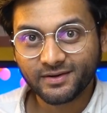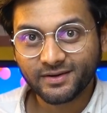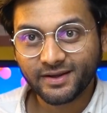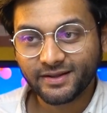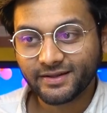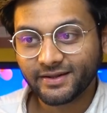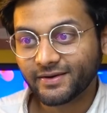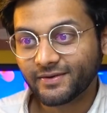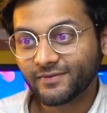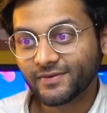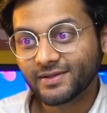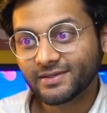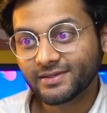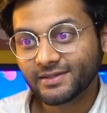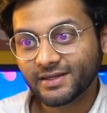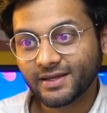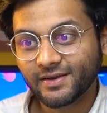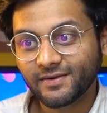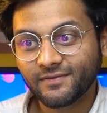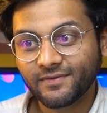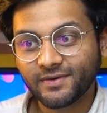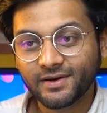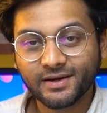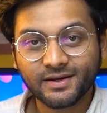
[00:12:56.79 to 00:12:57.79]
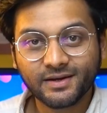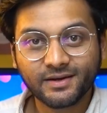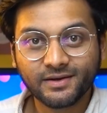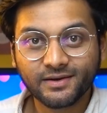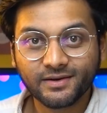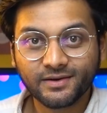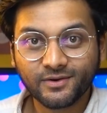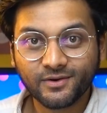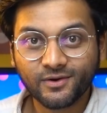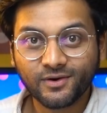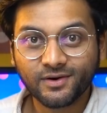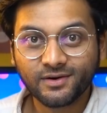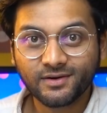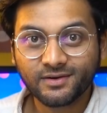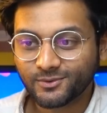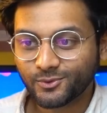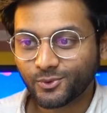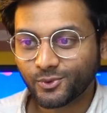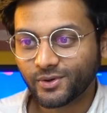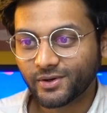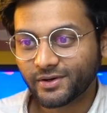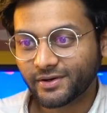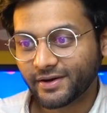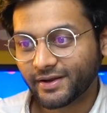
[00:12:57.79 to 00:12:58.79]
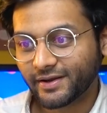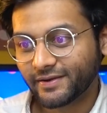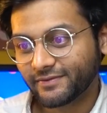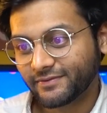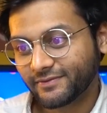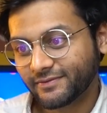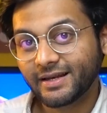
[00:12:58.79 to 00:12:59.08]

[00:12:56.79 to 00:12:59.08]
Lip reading: and it will save it in your Google Drive.